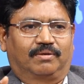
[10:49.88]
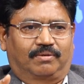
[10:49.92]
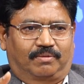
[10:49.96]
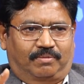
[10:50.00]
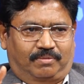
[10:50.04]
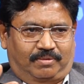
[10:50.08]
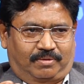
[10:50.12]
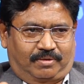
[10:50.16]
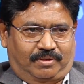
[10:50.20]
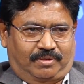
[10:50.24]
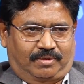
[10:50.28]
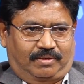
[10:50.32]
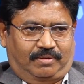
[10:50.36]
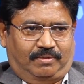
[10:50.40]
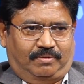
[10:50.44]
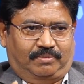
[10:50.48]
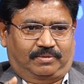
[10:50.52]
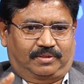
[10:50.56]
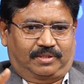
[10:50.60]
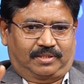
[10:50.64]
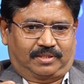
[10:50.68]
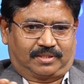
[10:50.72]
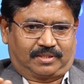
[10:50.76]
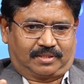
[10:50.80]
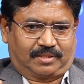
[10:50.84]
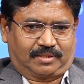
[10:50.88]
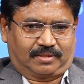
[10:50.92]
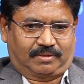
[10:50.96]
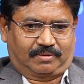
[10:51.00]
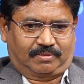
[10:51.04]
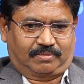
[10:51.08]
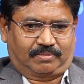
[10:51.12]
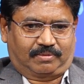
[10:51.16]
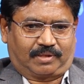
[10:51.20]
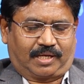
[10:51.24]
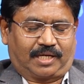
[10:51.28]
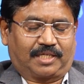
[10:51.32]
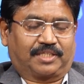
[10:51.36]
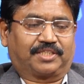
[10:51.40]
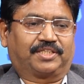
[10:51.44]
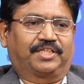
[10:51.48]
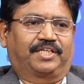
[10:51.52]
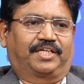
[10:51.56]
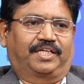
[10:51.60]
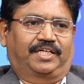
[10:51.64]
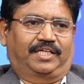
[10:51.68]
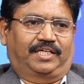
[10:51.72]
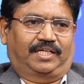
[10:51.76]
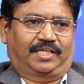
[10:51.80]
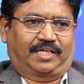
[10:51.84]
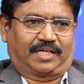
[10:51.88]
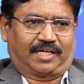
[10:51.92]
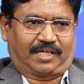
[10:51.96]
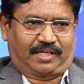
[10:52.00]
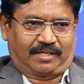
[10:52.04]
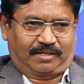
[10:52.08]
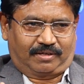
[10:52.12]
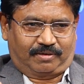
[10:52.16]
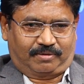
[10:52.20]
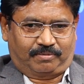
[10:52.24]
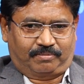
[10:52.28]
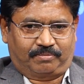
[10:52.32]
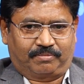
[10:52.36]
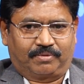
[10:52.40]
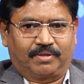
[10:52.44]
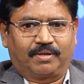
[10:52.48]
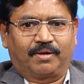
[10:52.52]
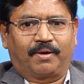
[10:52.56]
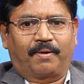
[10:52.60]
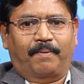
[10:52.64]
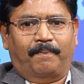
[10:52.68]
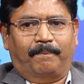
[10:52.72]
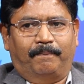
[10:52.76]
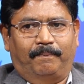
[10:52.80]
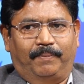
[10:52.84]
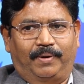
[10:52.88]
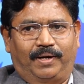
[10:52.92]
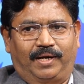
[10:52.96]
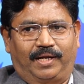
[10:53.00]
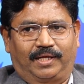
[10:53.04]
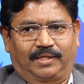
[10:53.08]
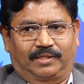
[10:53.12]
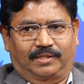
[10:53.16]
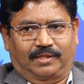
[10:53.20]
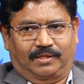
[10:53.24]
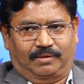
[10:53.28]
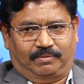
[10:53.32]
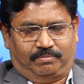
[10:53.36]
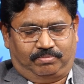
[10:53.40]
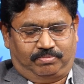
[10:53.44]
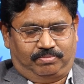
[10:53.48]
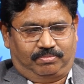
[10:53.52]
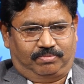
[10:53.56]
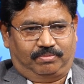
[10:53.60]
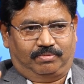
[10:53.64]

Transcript: or this electricity and building the